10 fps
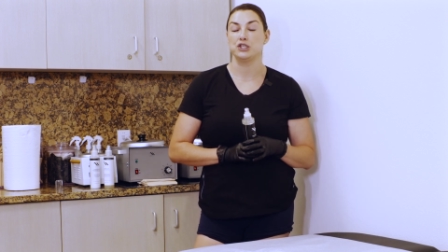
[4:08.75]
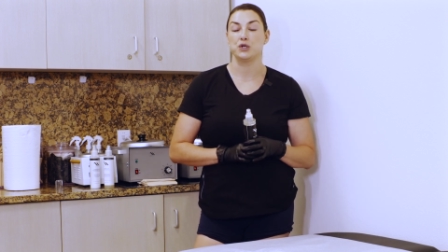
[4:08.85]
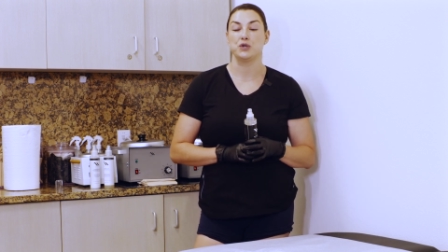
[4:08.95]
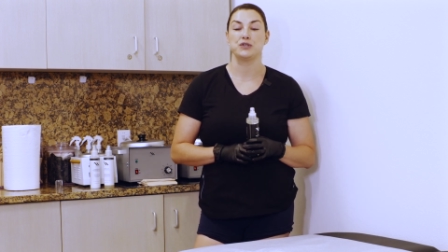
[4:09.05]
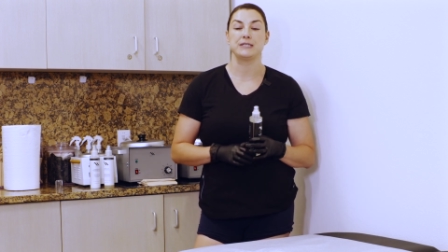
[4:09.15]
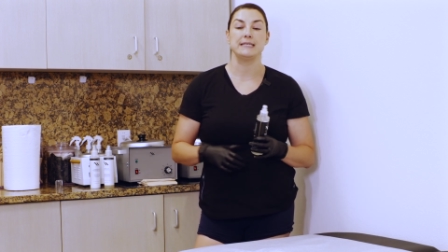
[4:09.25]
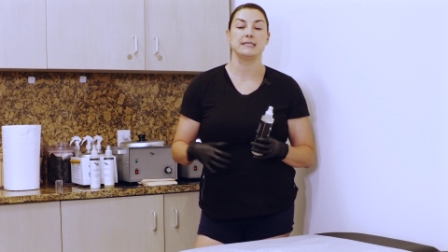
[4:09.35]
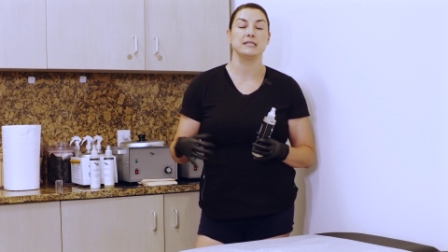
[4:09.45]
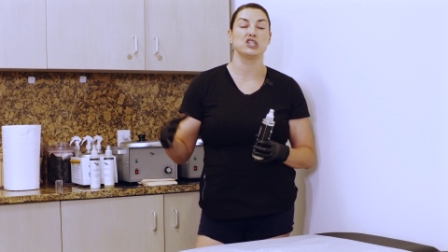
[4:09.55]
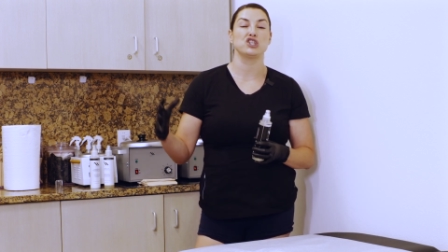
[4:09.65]
So your
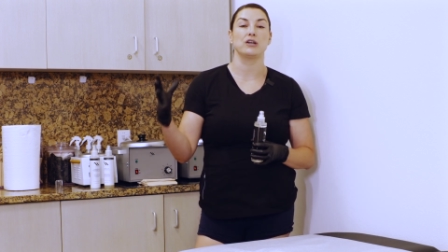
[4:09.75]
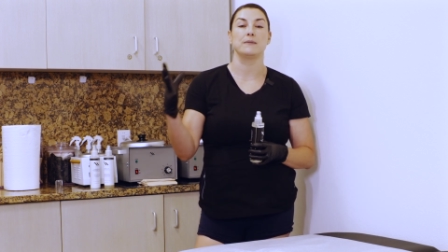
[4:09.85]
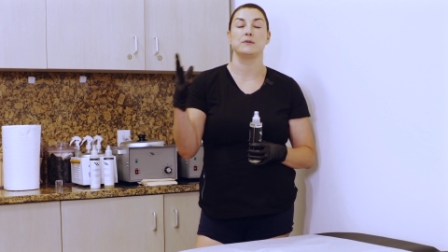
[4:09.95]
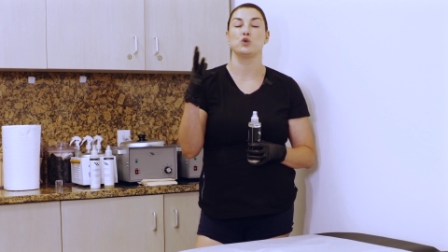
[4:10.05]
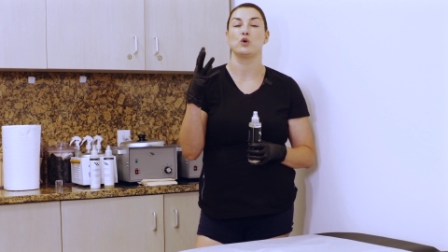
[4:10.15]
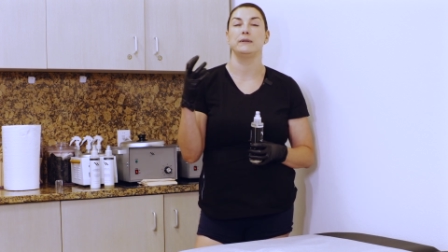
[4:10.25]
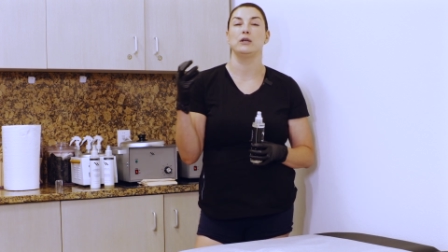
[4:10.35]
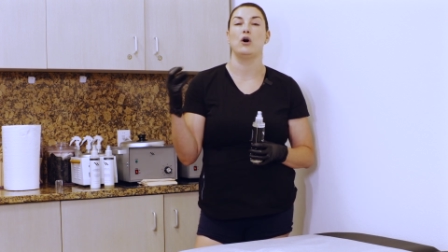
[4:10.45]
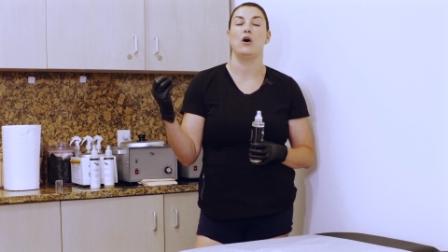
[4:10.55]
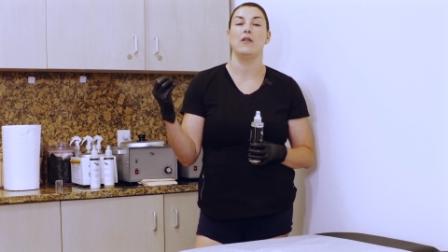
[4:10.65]
skin's gonna start
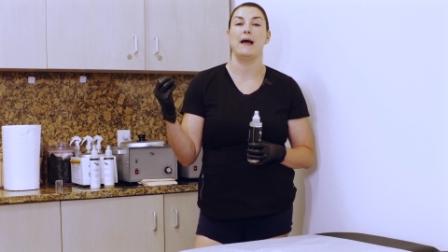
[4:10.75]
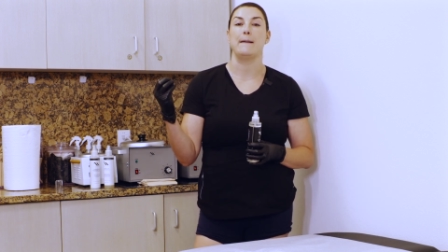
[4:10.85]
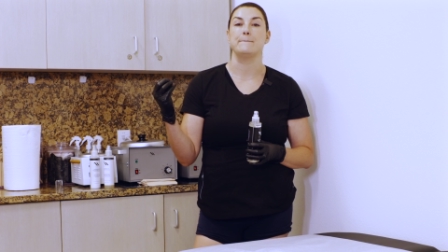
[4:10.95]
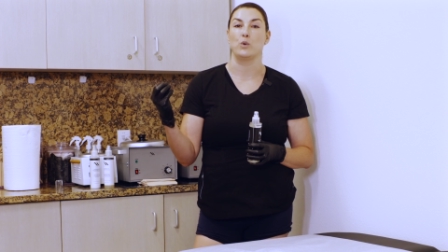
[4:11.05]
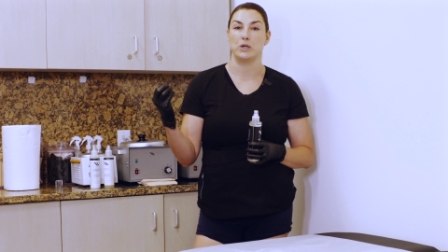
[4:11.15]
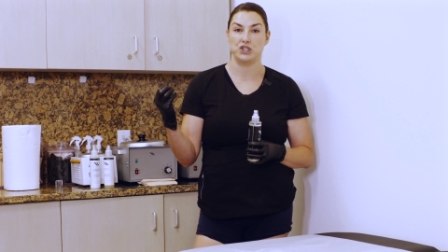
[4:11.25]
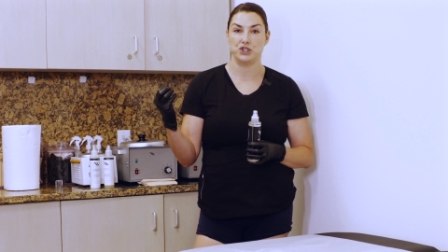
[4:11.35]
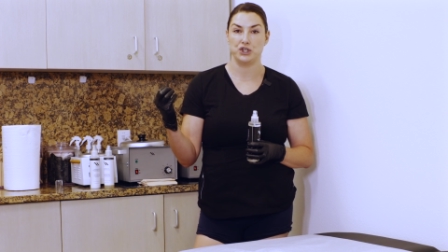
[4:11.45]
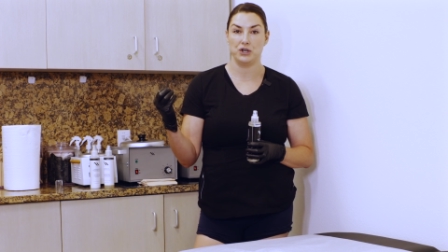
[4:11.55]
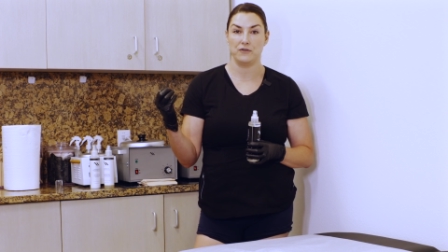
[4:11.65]
absorbing all that
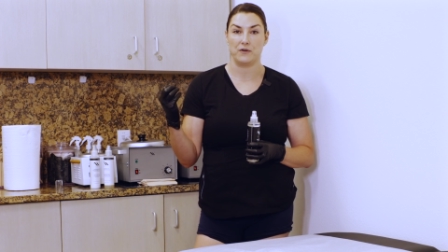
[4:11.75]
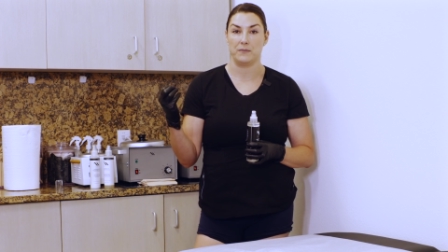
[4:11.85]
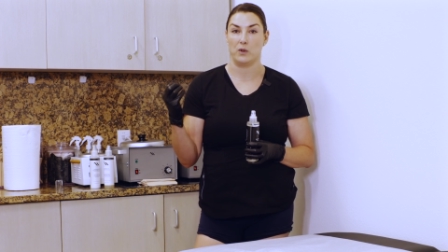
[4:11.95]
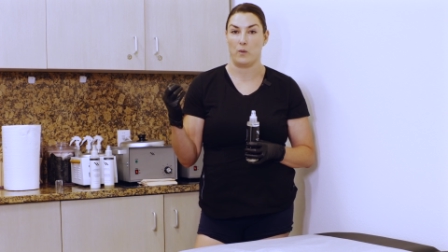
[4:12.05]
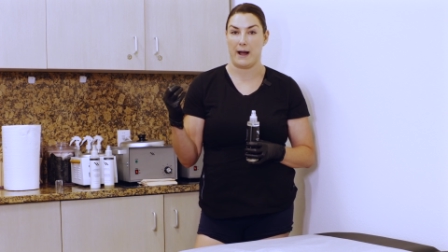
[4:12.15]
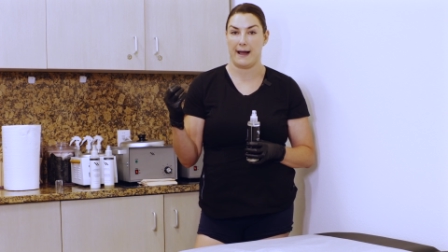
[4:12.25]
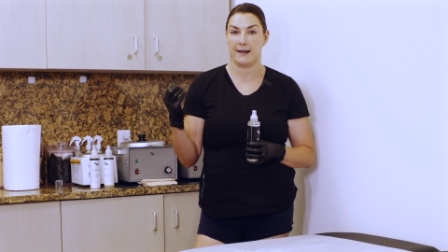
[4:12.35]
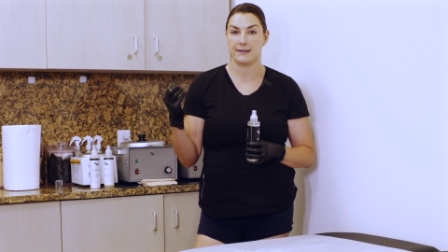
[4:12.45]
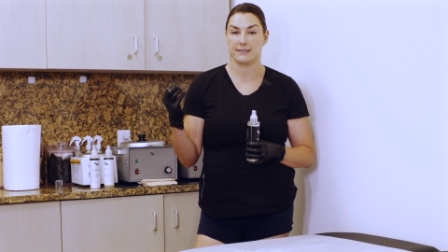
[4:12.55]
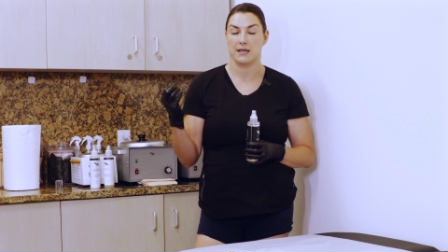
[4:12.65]
moisture from the
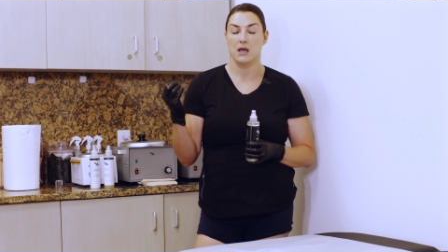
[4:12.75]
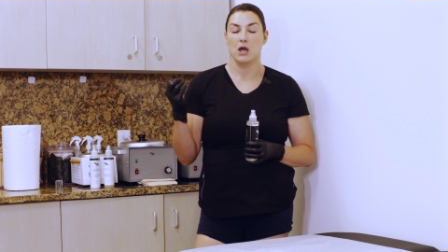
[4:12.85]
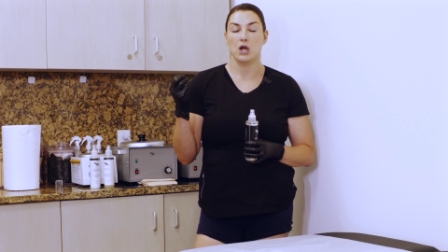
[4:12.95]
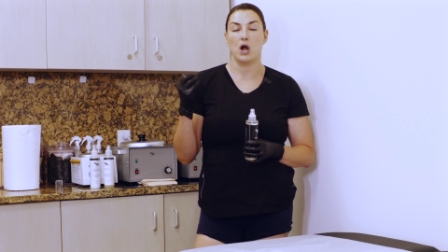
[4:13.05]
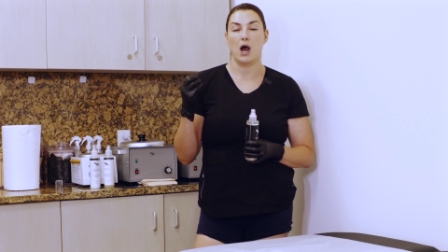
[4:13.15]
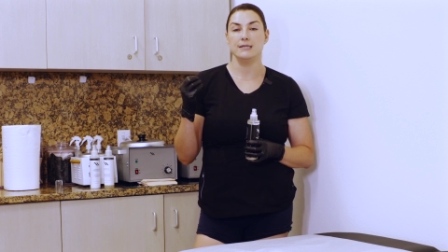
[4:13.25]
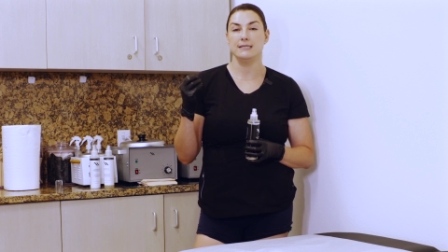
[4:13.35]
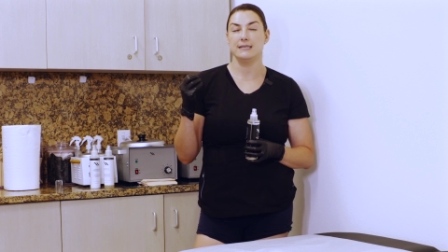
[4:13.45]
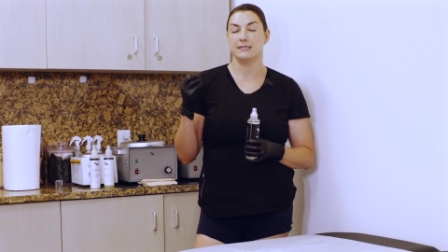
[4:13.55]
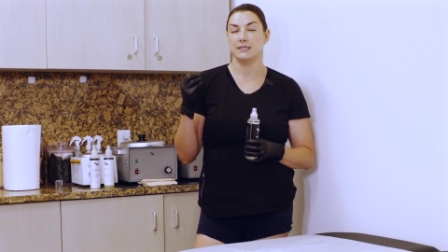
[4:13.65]
wax,
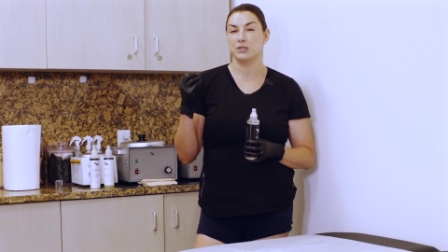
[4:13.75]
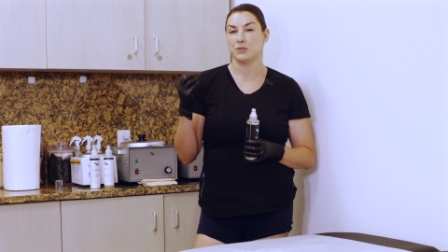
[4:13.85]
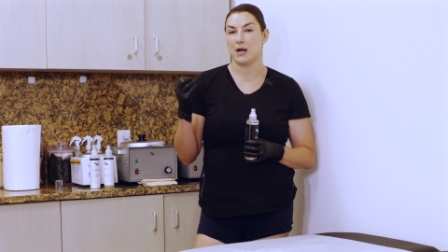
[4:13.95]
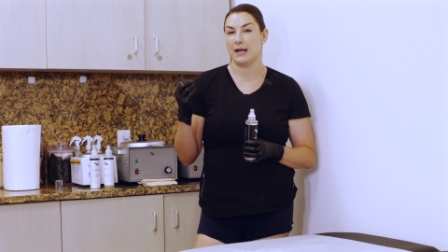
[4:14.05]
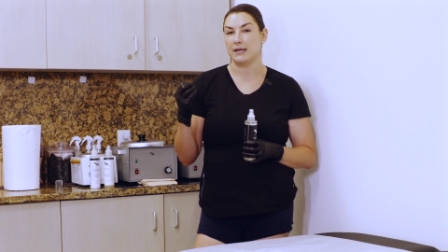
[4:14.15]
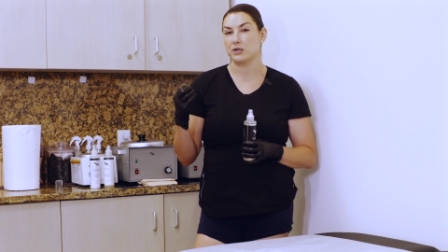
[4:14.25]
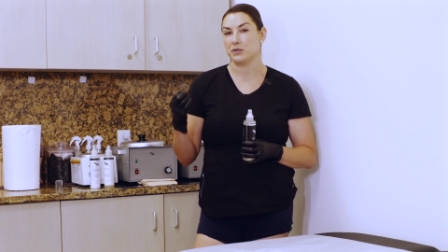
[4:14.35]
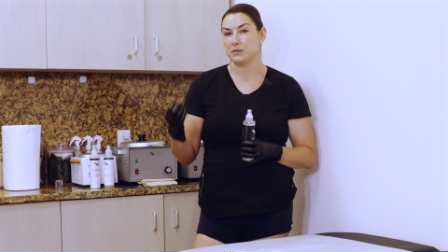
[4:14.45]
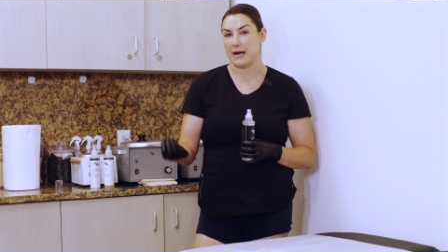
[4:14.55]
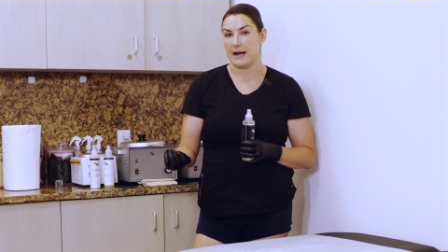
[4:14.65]
causing it to dry and
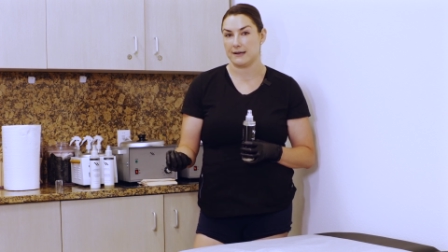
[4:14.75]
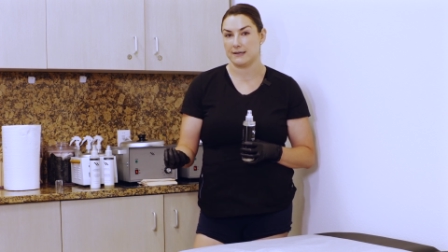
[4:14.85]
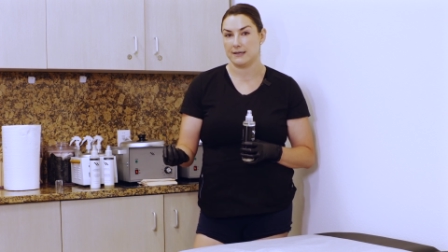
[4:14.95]
crack.